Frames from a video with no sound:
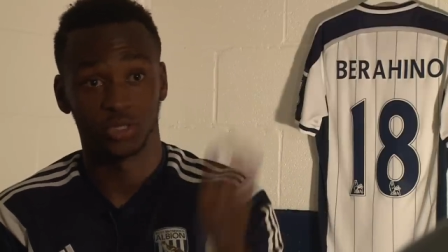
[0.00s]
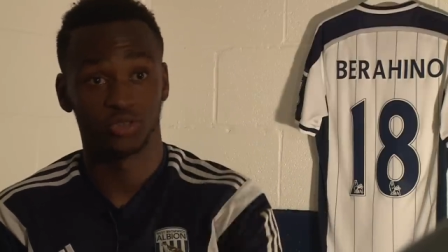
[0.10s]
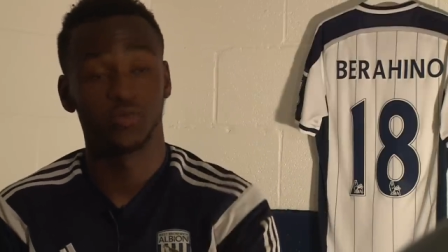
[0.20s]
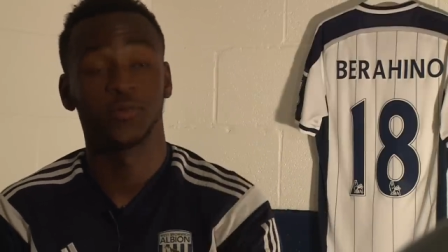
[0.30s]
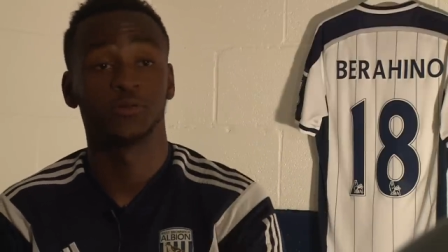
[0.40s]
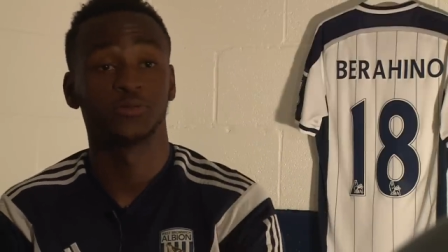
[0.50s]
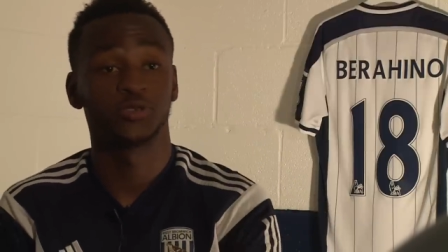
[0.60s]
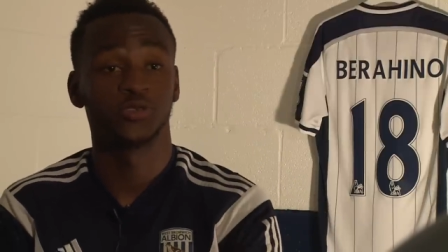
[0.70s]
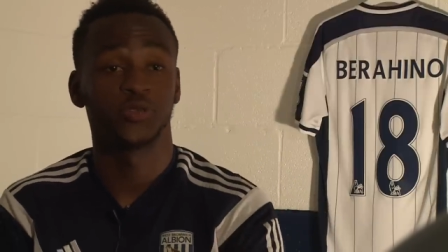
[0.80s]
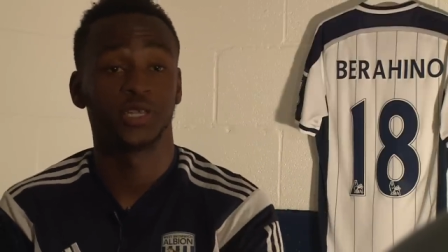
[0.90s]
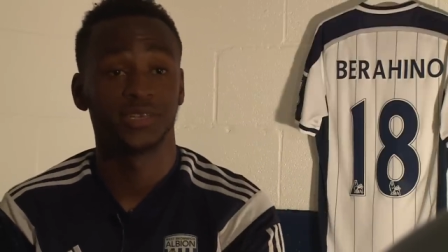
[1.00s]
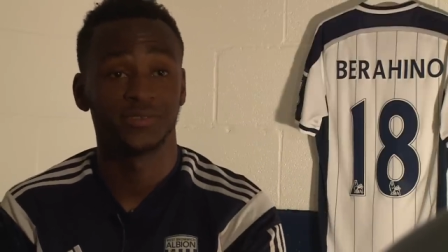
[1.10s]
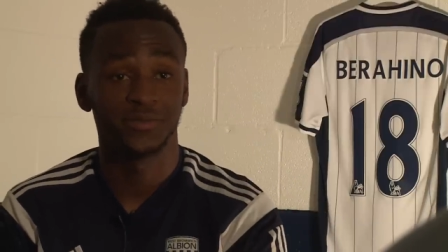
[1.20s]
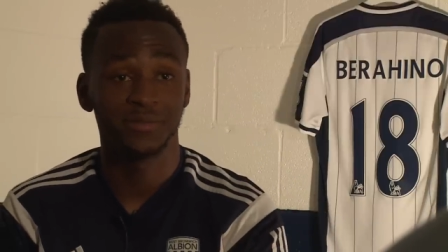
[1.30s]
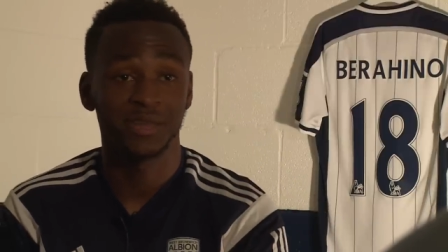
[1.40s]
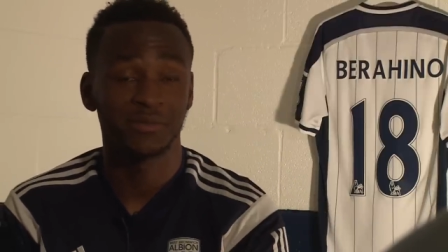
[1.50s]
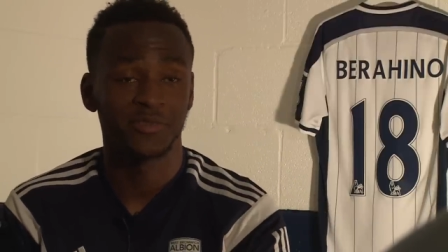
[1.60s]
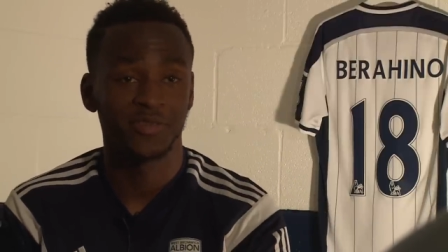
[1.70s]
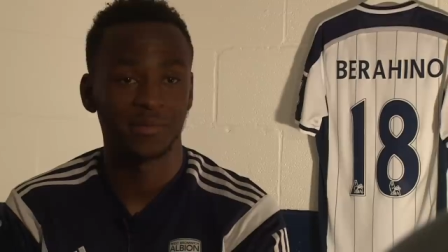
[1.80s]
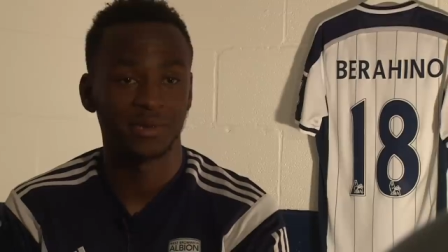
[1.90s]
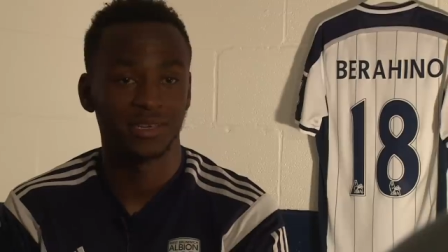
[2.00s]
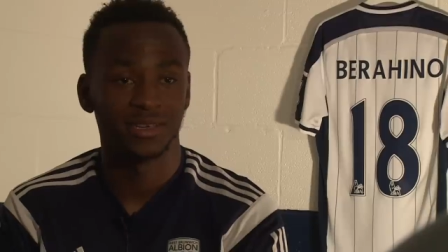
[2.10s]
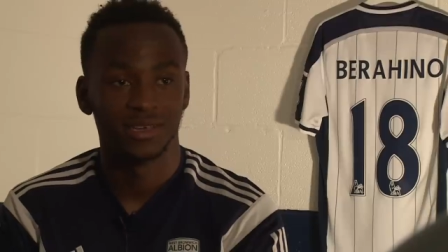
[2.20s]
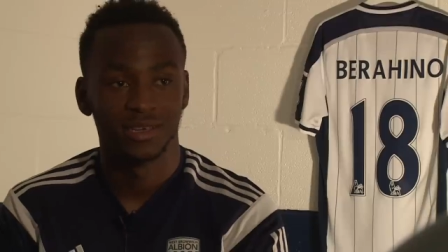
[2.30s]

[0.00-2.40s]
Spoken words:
a dream come true, really, for me and my family.